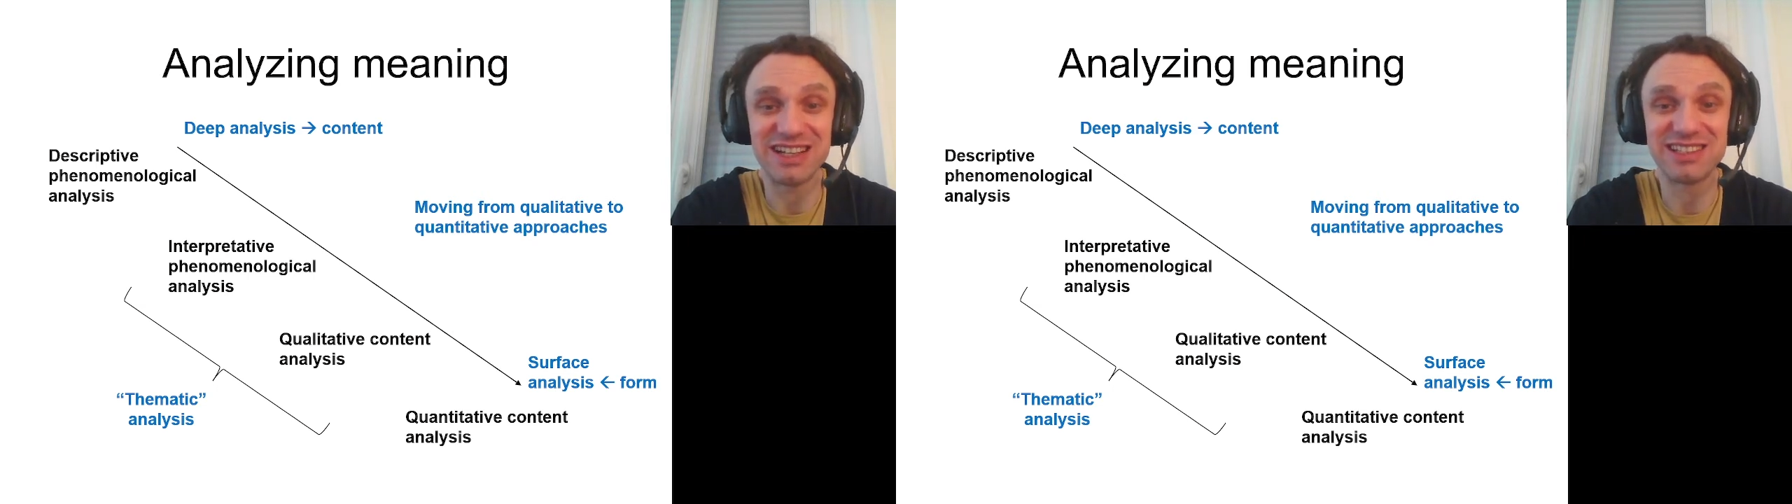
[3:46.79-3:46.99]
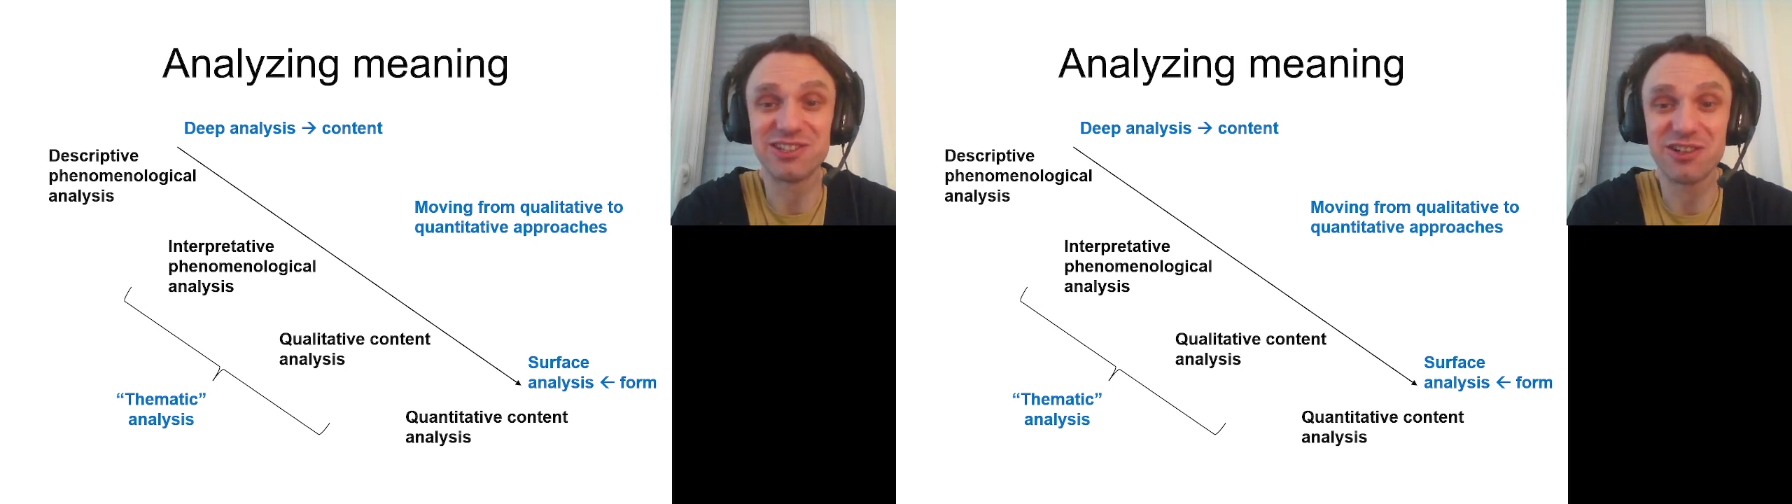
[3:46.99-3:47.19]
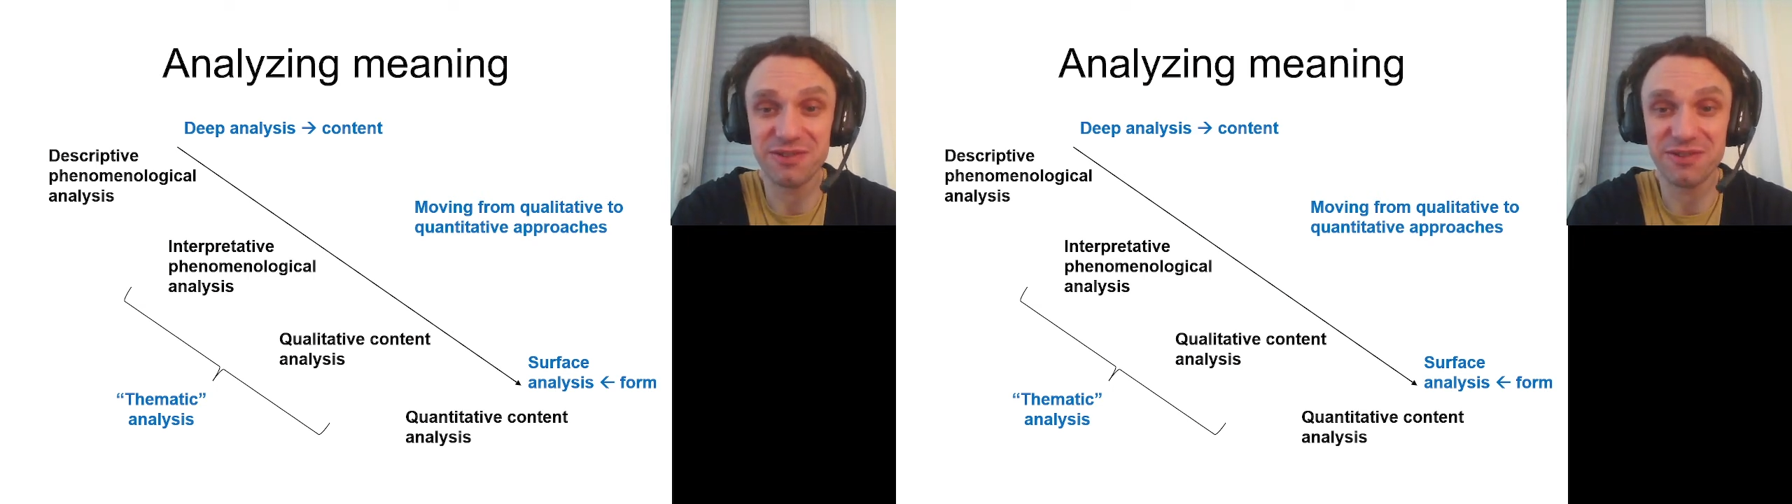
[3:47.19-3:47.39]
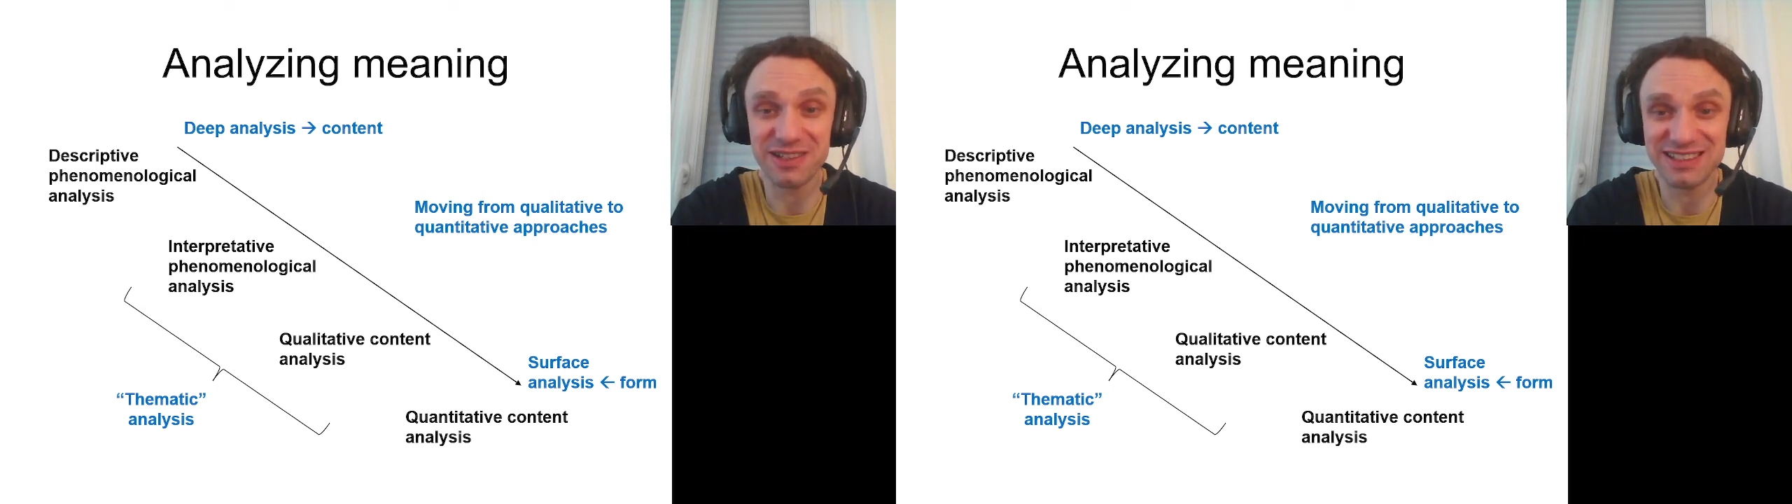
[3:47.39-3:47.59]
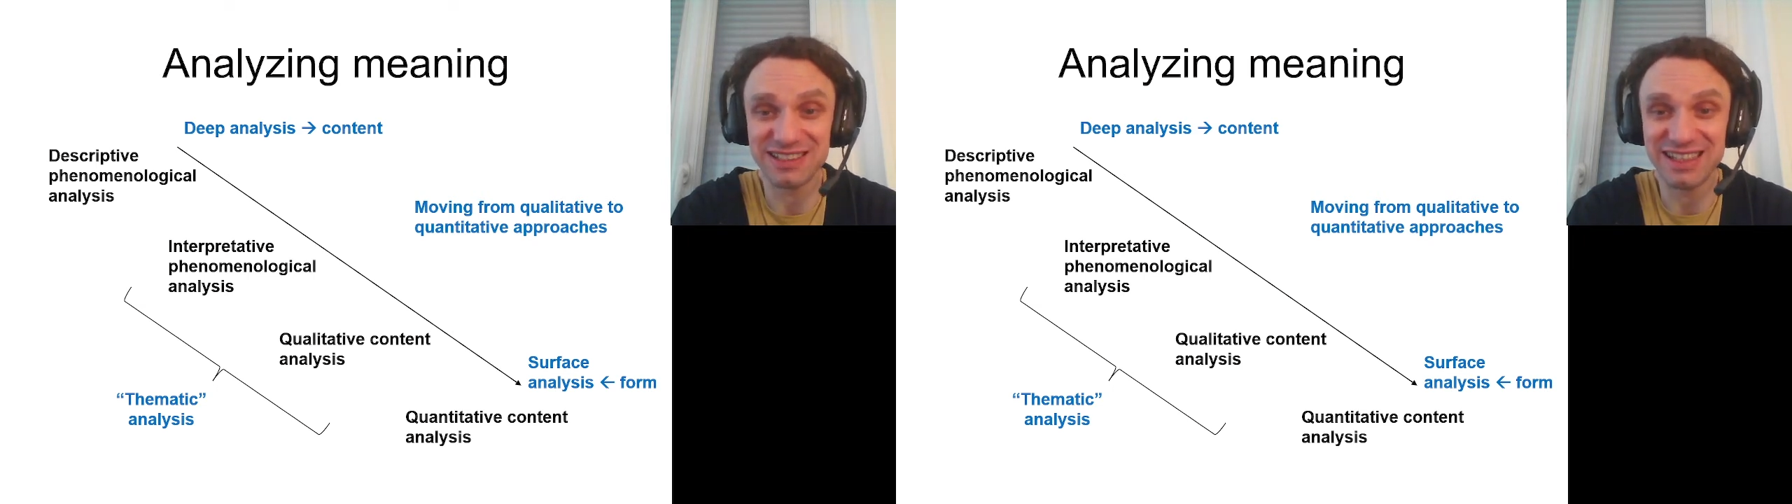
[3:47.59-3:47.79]
a
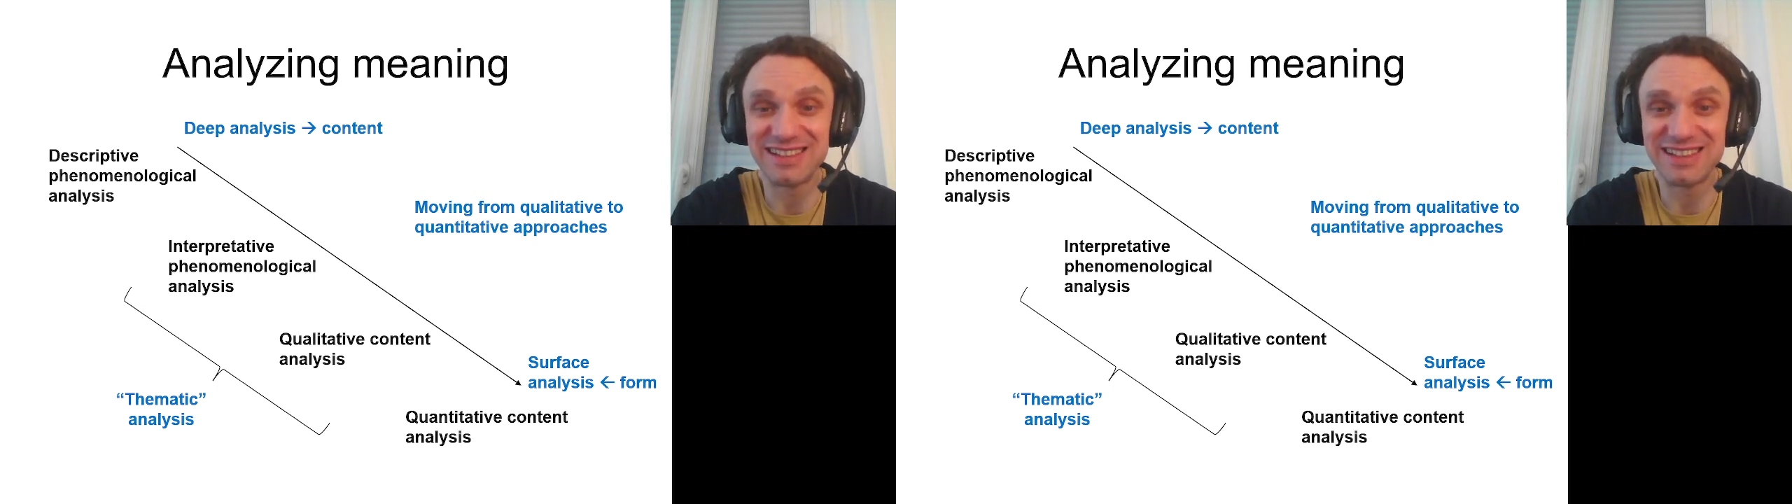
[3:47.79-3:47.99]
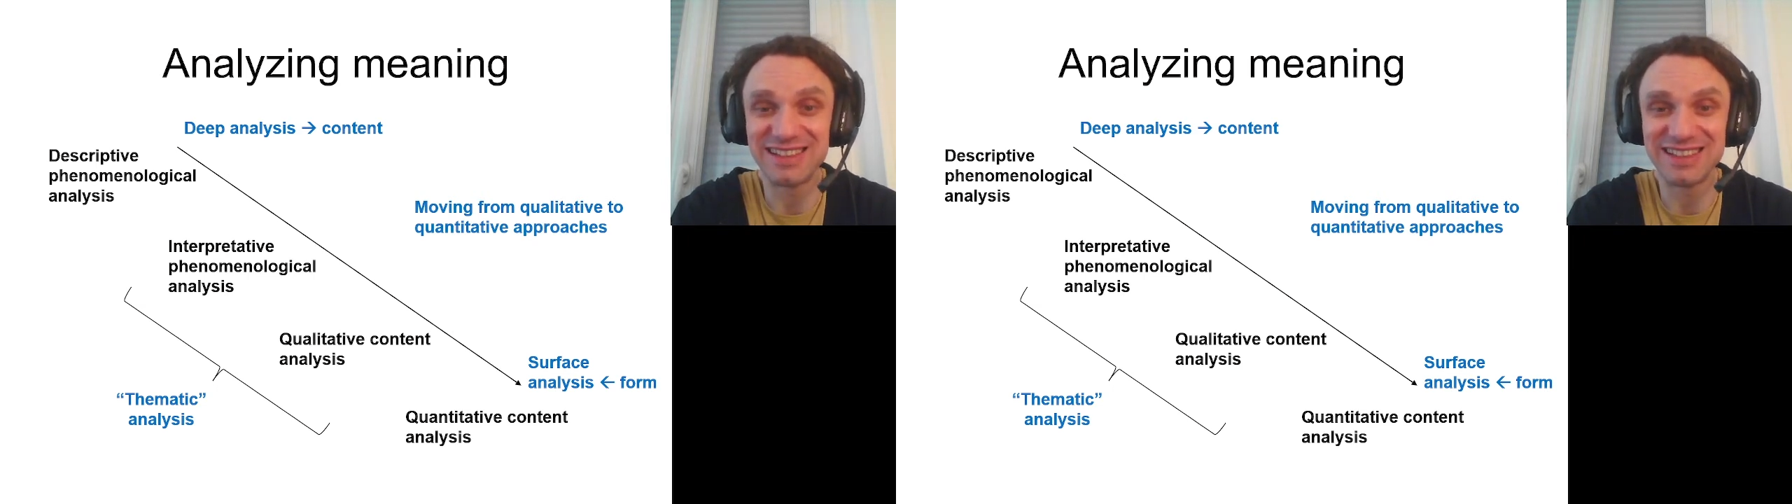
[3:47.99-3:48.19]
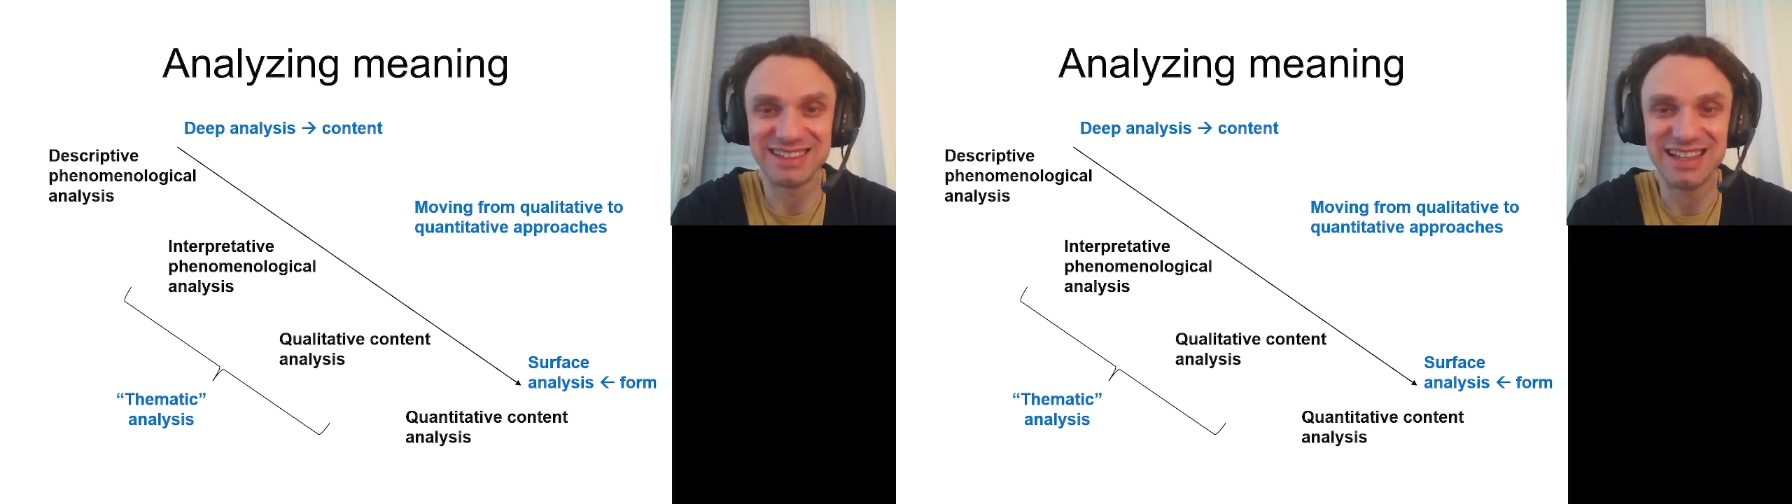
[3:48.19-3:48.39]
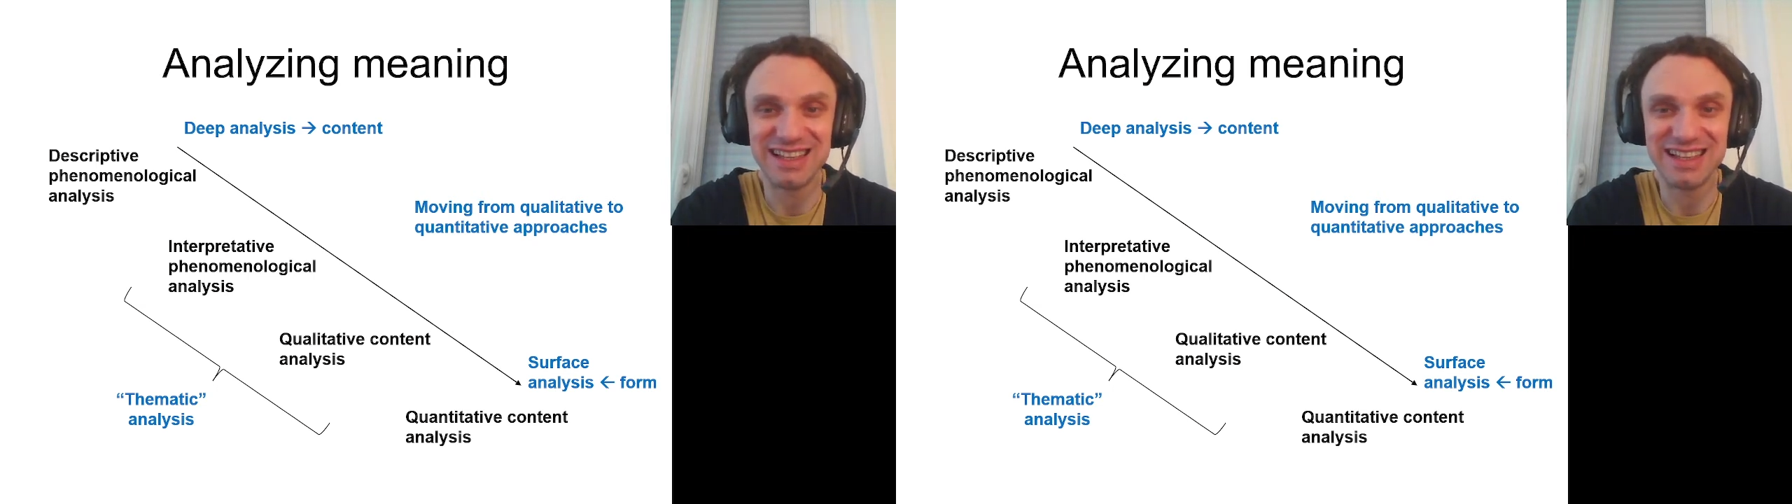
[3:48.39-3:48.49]
surface analysis.